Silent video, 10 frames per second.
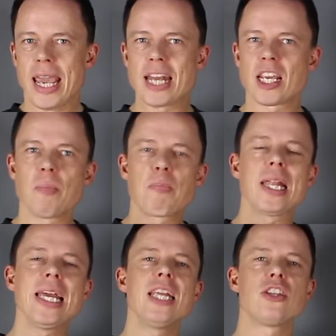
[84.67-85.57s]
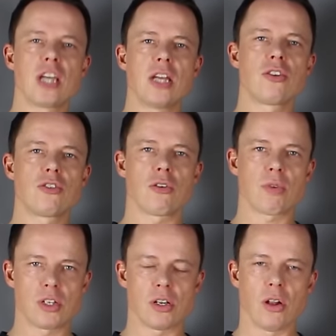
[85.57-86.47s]
it completely changes your
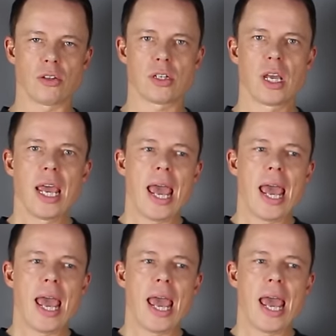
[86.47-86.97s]
results.